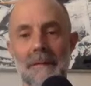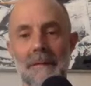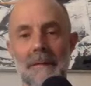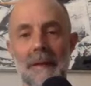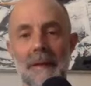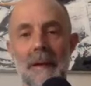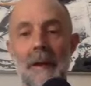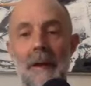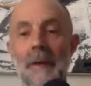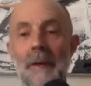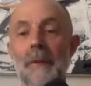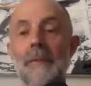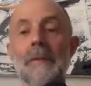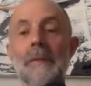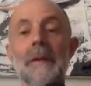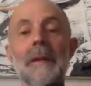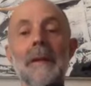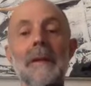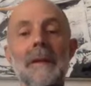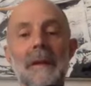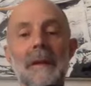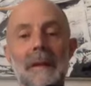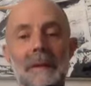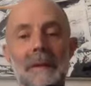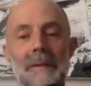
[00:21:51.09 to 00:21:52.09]
They
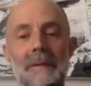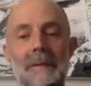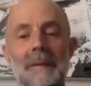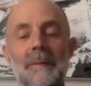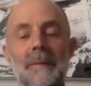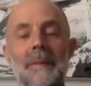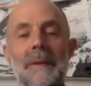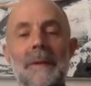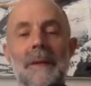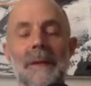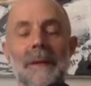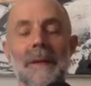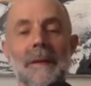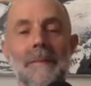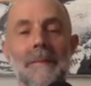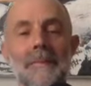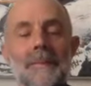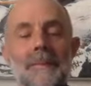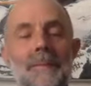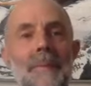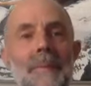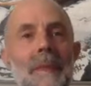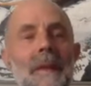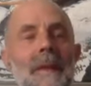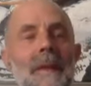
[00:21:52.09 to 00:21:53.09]
only need to be
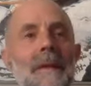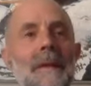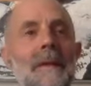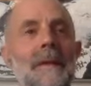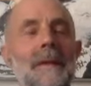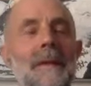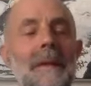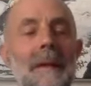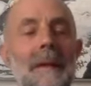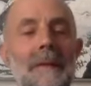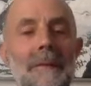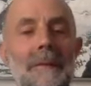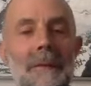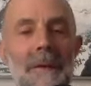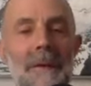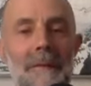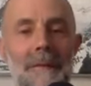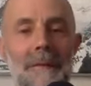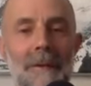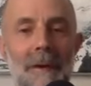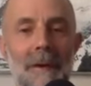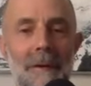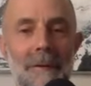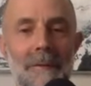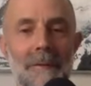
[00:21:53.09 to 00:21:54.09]
given a
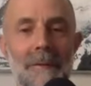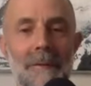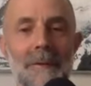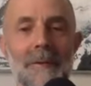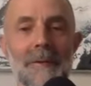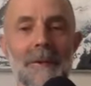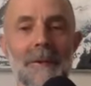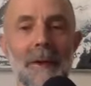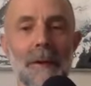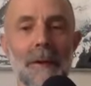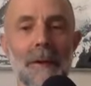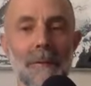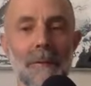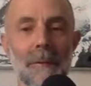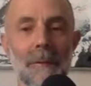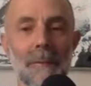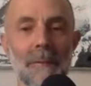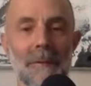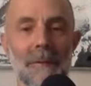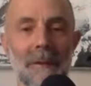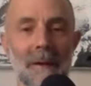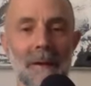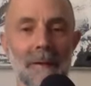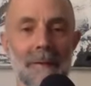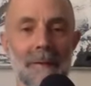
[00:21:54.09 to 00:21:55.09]
chance to show
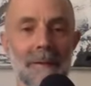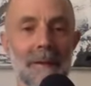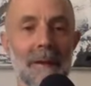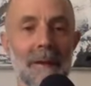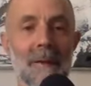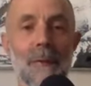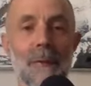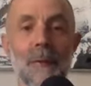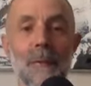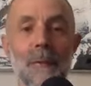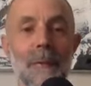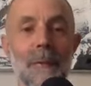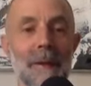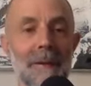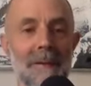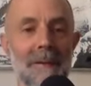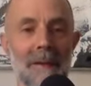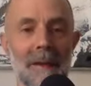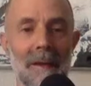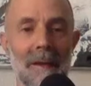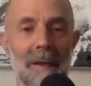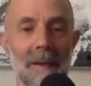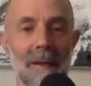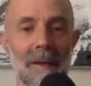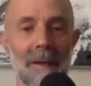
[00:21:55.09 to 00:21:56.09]
themselves. They're always
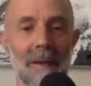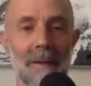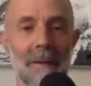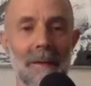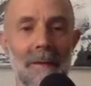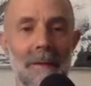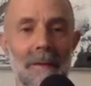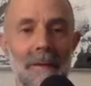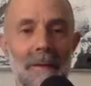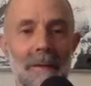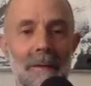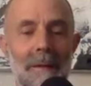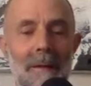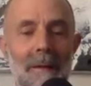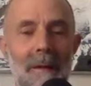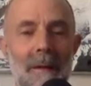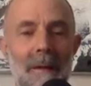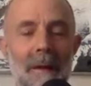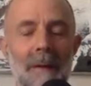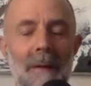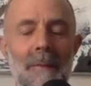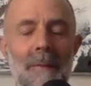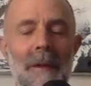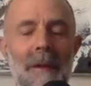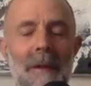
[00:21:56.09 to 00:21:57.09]
here,
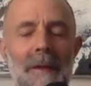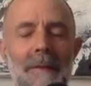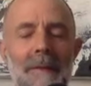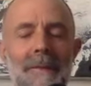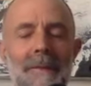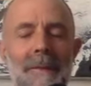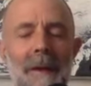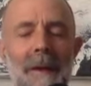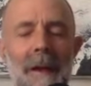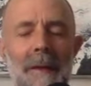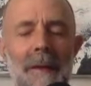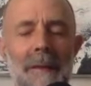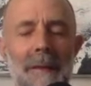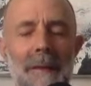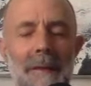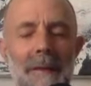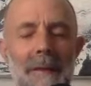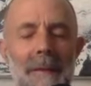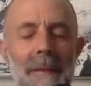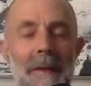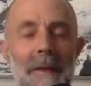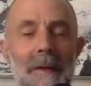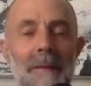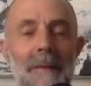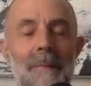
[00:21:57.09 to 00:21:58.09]
and we can find this,
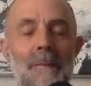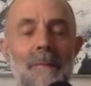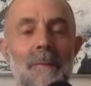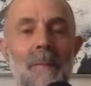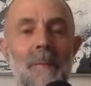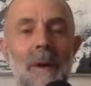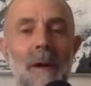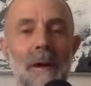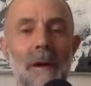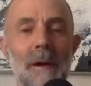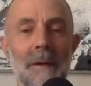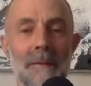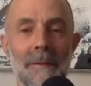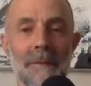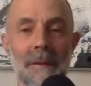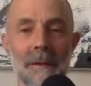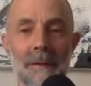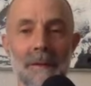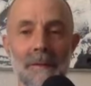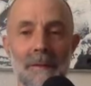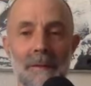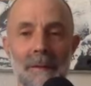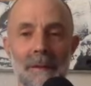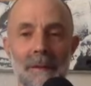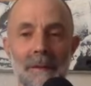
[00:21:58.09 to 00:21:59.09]
and it's marvelous.